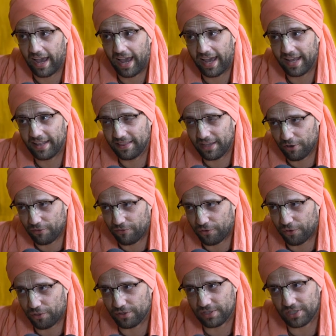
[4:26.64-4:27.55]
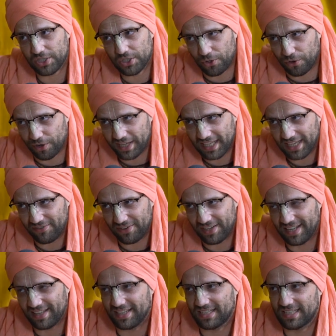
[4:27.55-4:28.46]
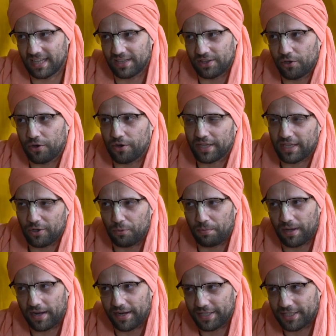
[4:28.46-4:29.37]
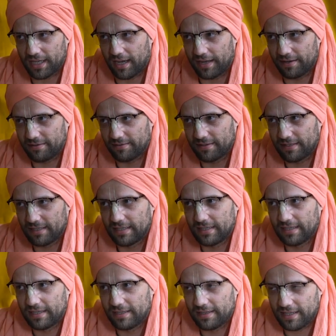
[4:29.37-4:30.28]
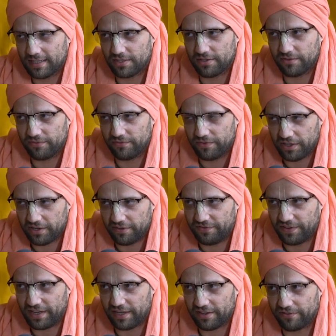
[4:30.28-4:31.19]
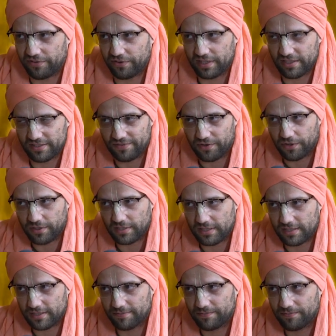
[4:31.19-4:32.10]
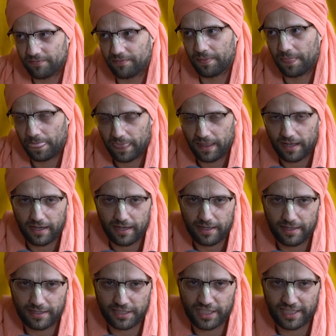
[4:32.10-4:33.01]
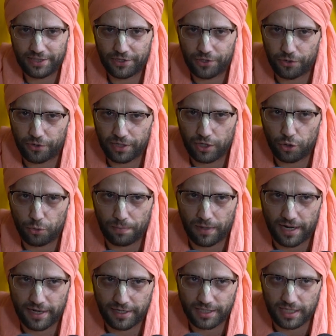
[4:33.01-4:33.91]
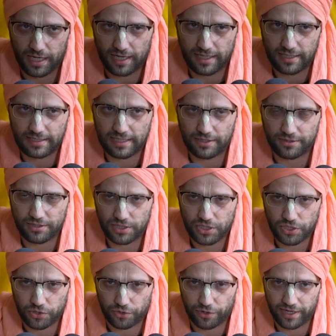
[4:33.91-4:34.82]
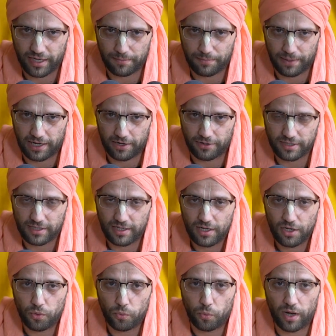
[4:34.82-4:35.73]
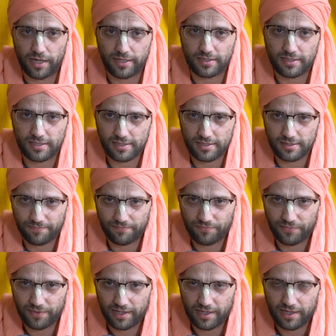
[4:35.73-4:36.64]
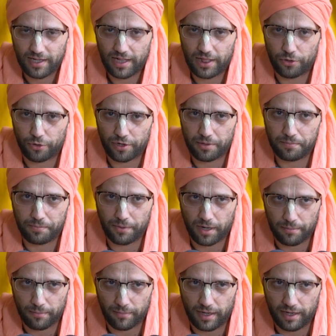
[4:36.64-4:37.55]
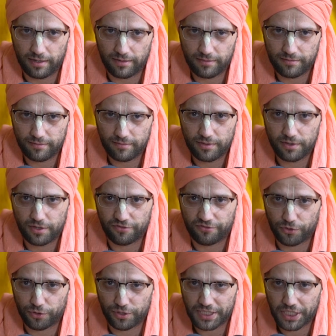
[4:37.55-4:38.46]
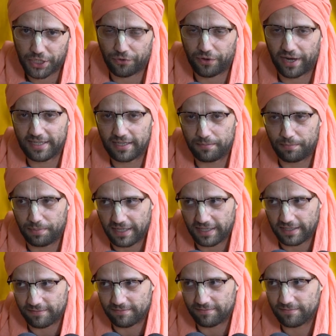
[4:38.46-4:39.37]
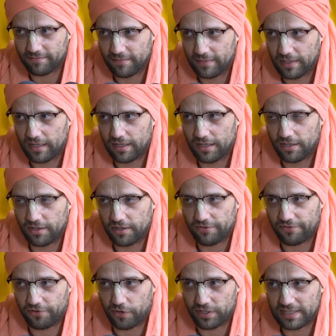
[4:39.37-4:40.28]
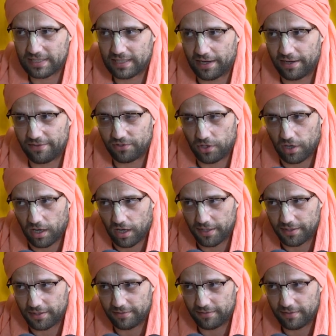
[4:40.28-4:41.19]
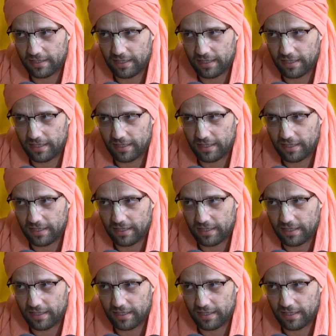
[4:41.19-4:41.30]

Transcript: And therefore there's a story given in the Chandogya Upanishad that's very fitting for this verse. The Chandogya Upanishad tells a story about once Lord Brahma, the first created being, the first son of God,